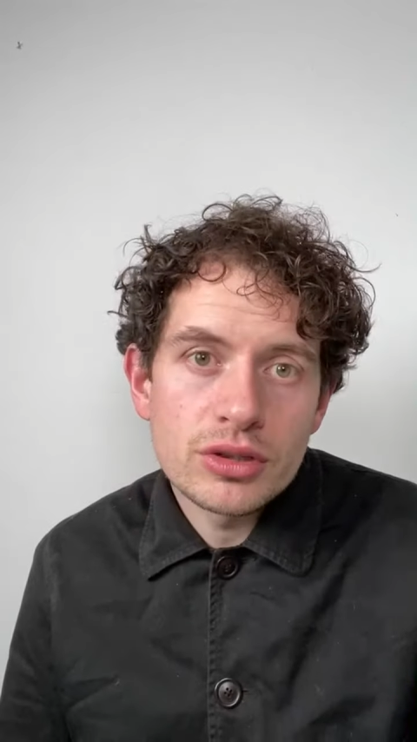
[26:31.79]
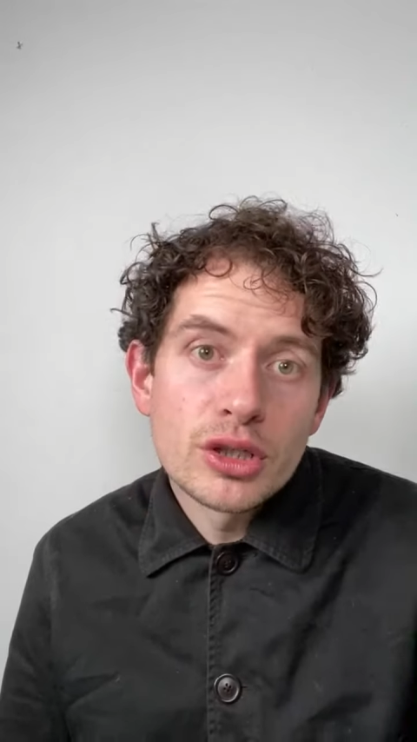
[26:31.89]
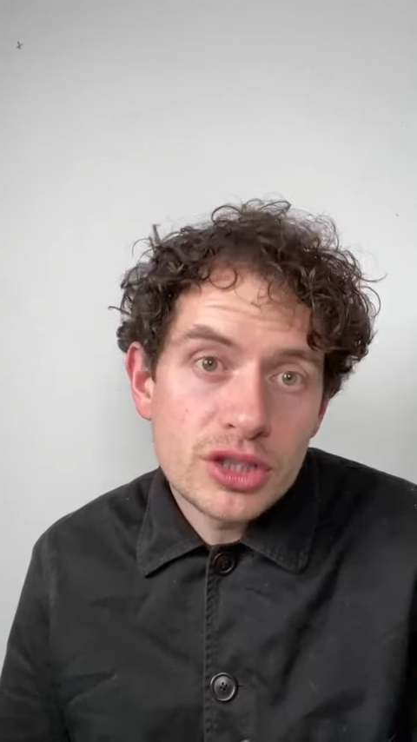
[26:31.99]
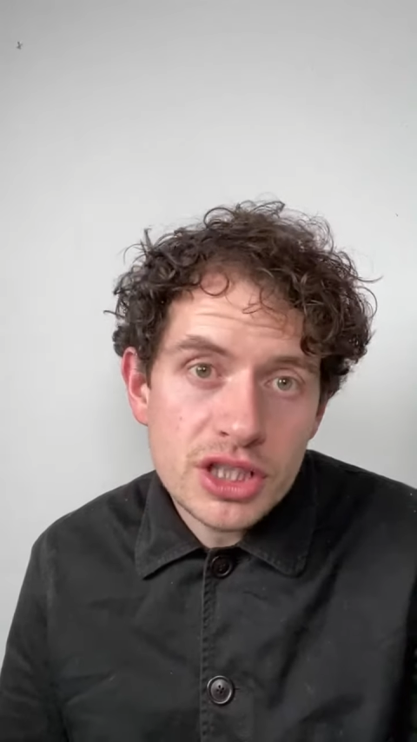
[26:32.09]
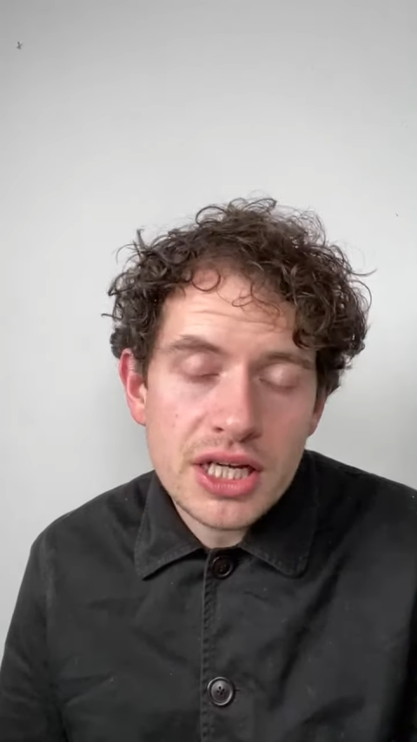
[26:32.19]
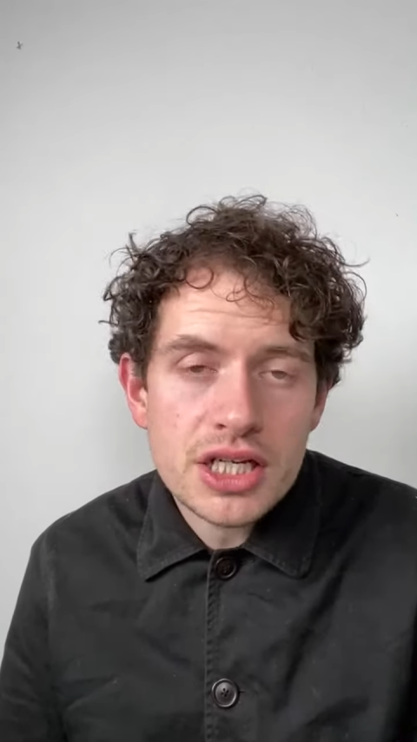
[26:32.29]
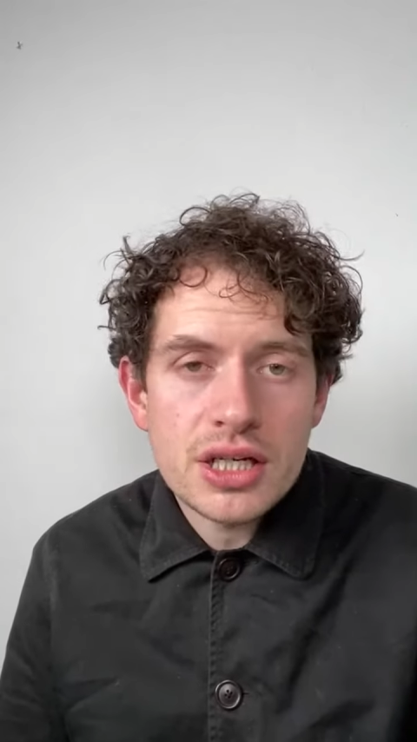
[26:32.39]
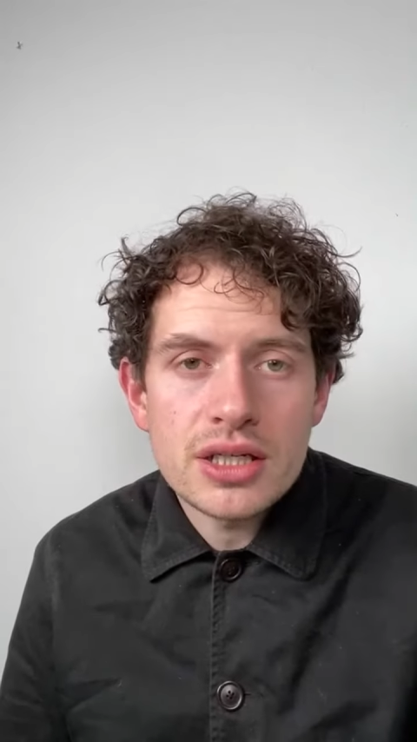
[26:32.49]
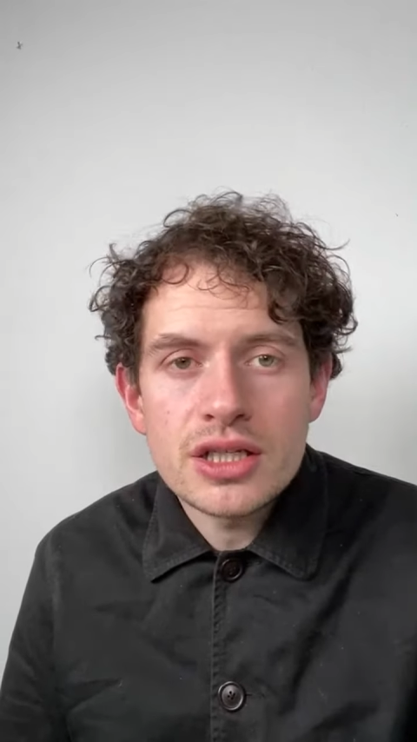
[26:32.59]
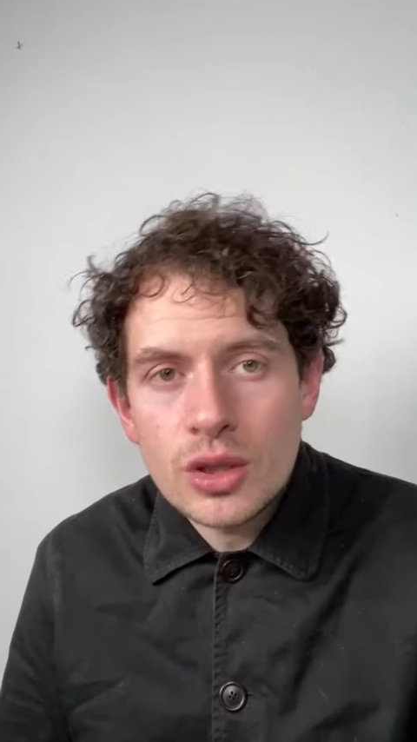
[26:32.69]
new
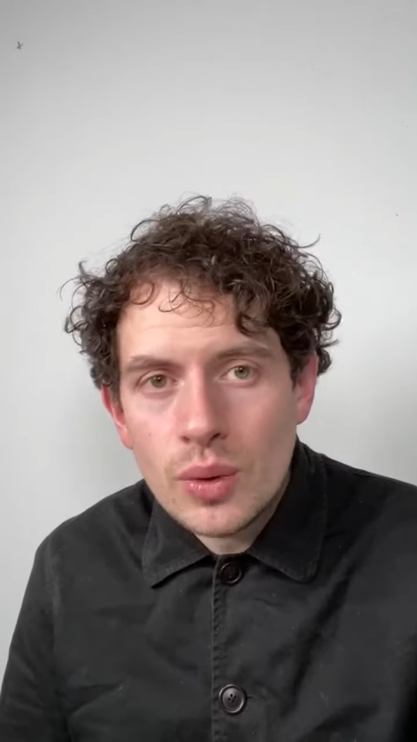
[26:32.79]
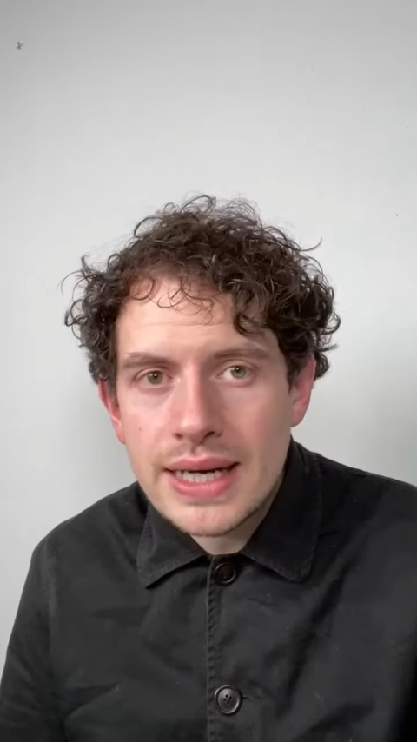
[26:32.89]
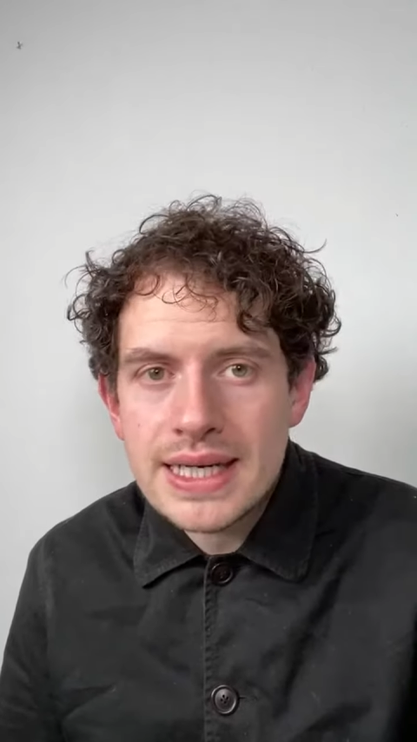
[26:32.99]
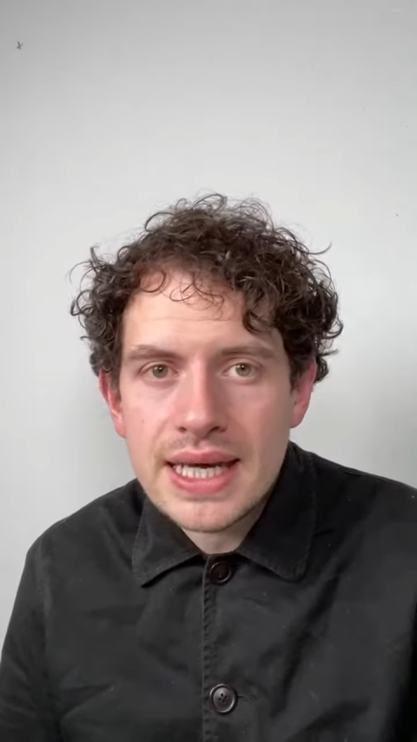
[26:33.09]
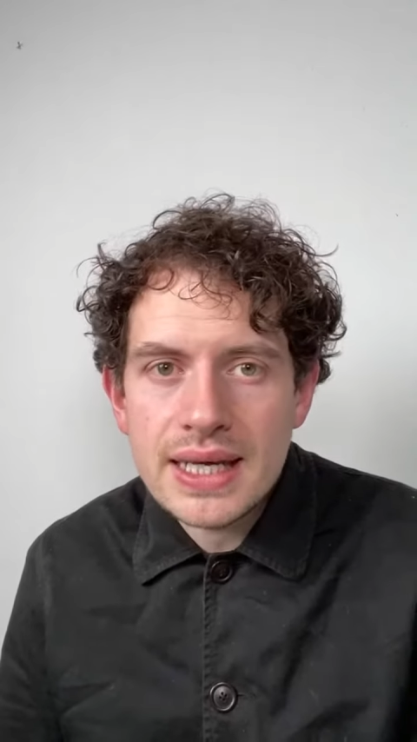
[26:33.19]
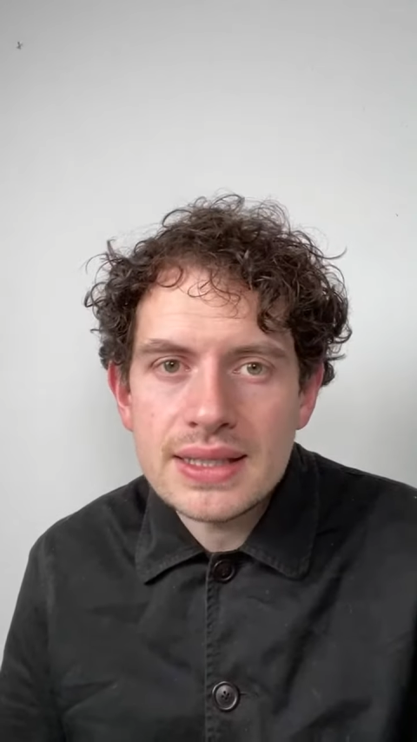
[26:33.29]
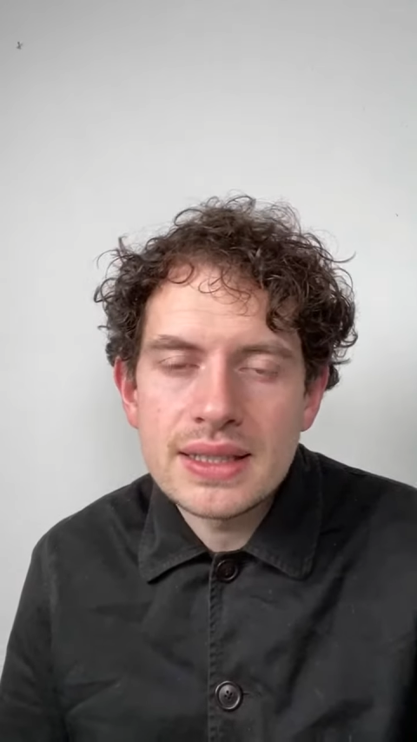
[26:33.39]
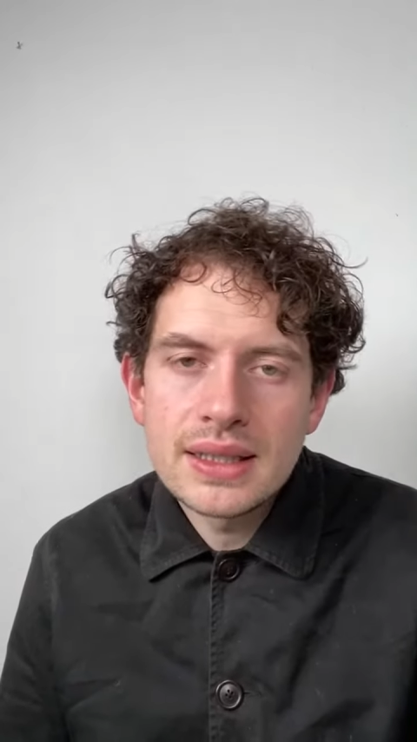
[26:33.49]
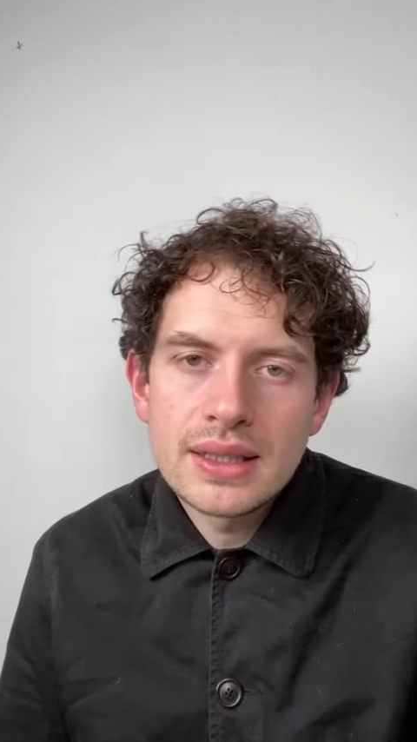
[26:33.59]
suggestions, new ideas.